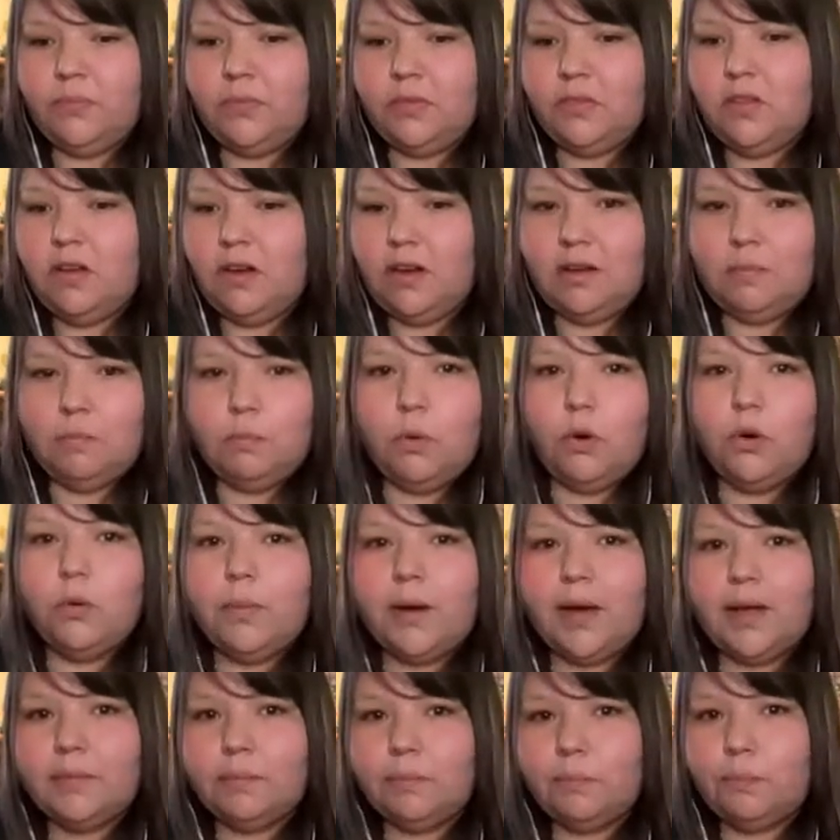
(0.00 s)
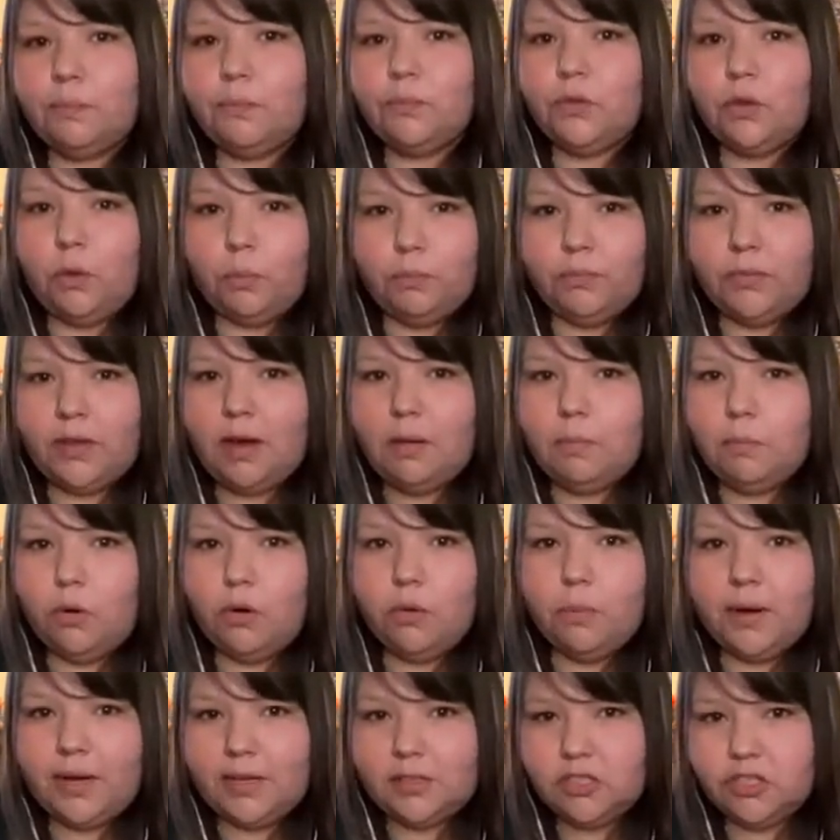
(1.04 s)
not mobile no, not
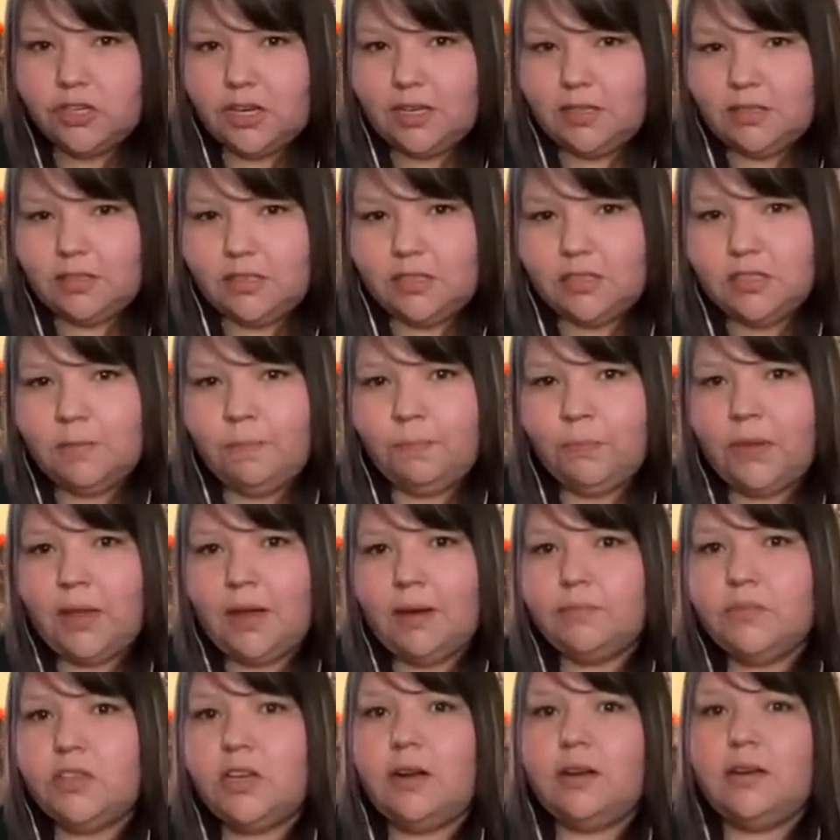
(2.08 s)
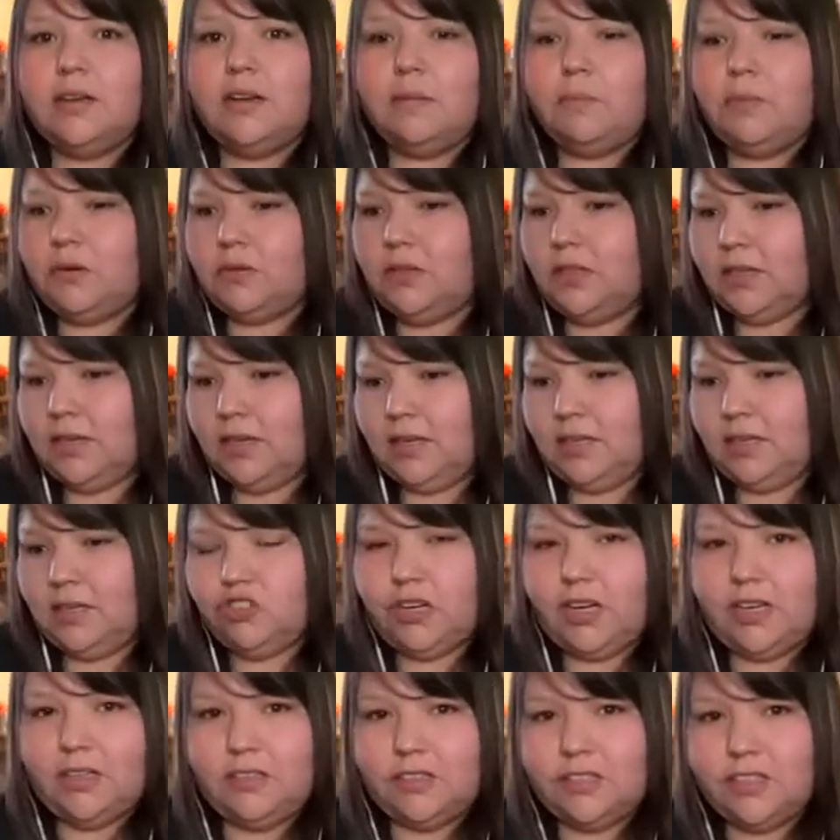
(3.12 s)
mobile trailers. I'm talking about the
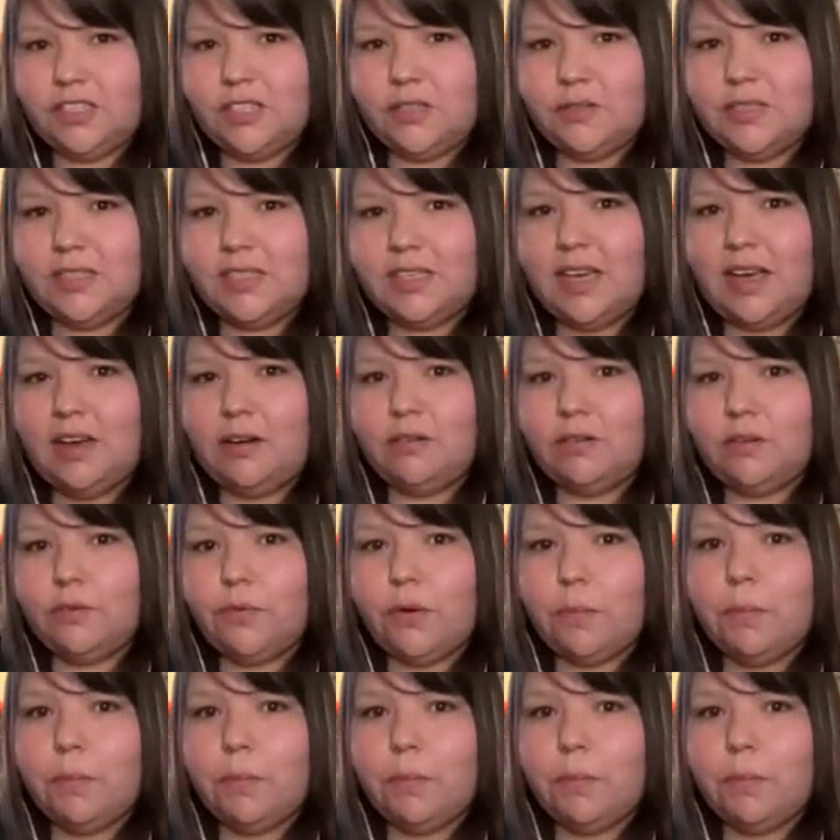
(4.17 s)
trailers you see out in